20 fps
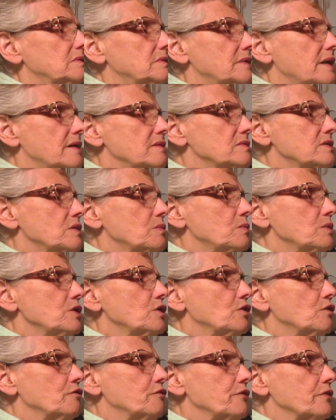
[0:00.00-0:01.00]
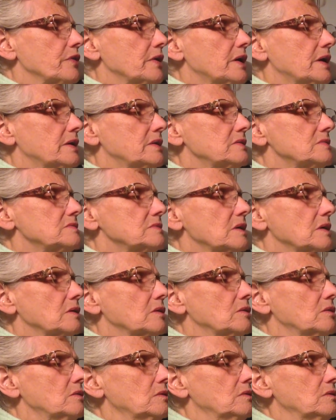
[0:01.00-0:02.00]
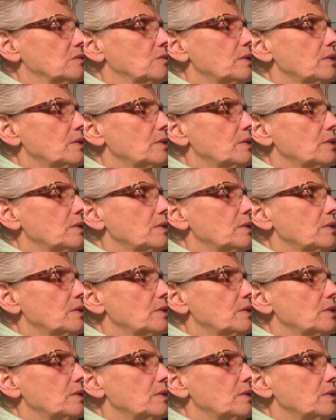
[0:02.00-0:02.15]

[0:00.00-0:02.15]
Now can we go for the honeysuckle?